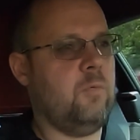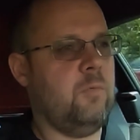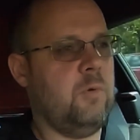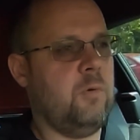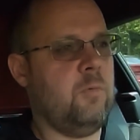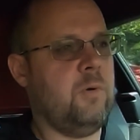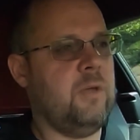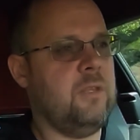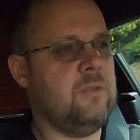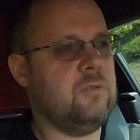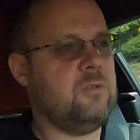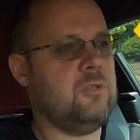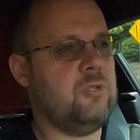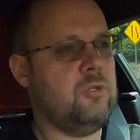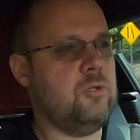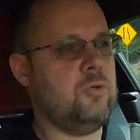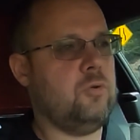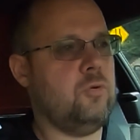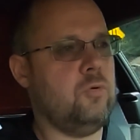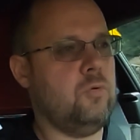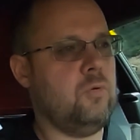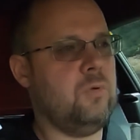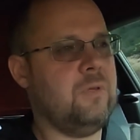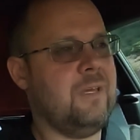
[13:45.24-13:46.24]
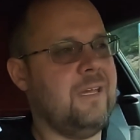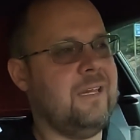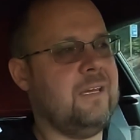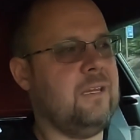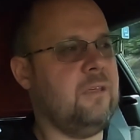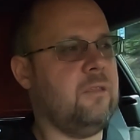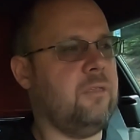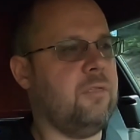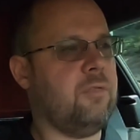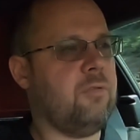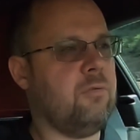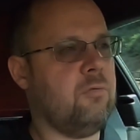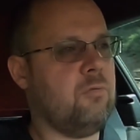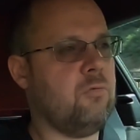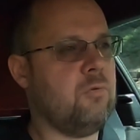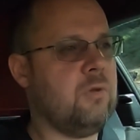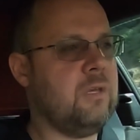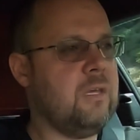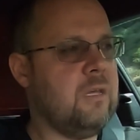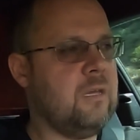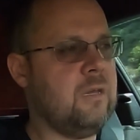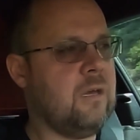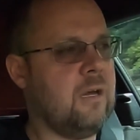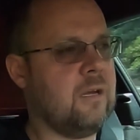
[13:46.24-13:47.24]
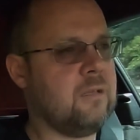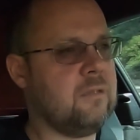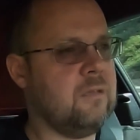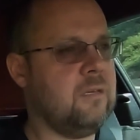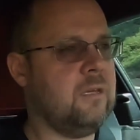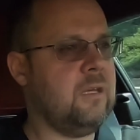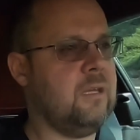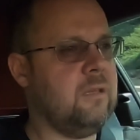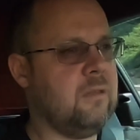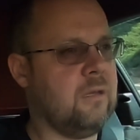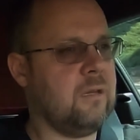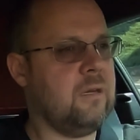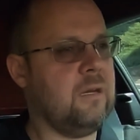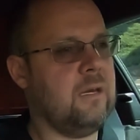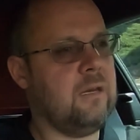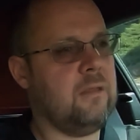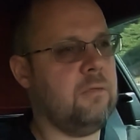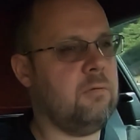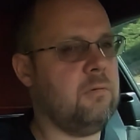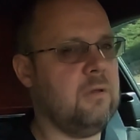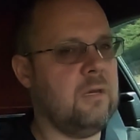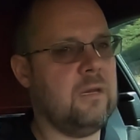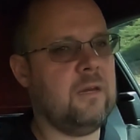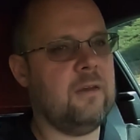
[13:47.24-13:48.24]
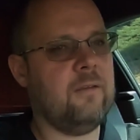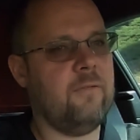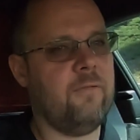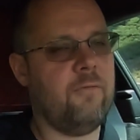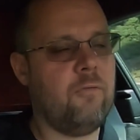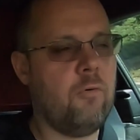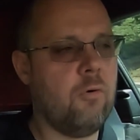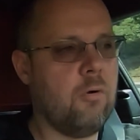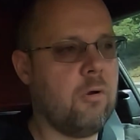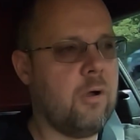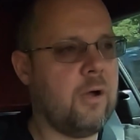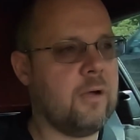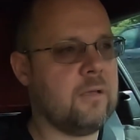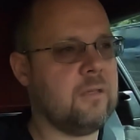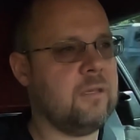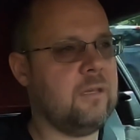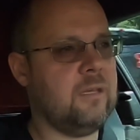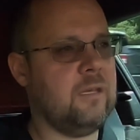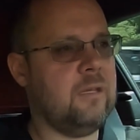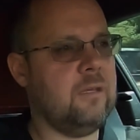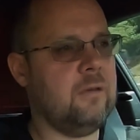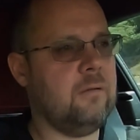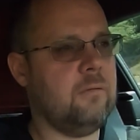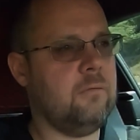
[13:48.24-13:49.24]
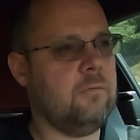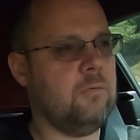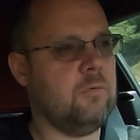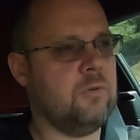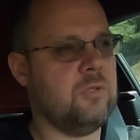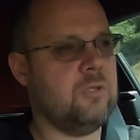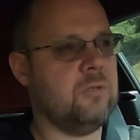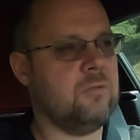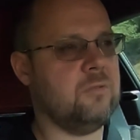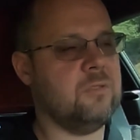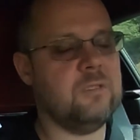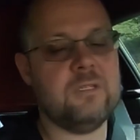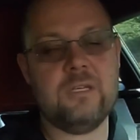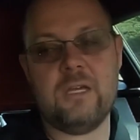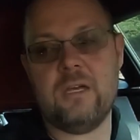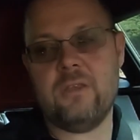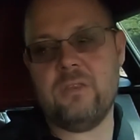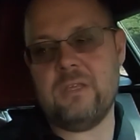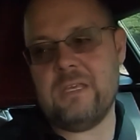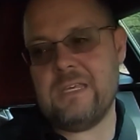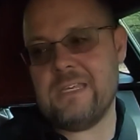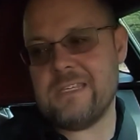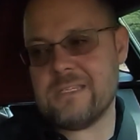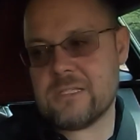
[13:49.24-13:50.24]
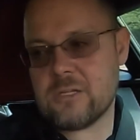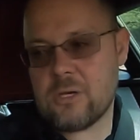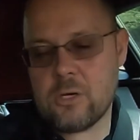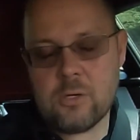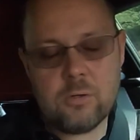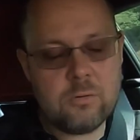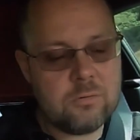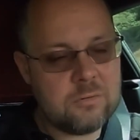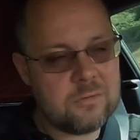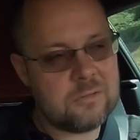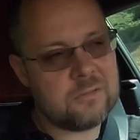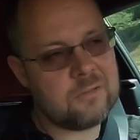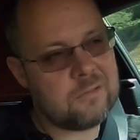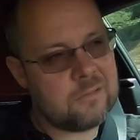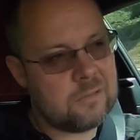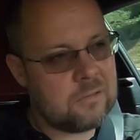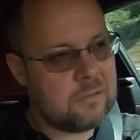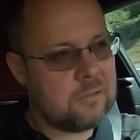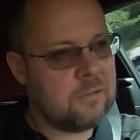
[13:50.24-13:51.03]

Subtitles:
We went to 93 octane, like a 93, 94 octane, which you'll see on the East Coast.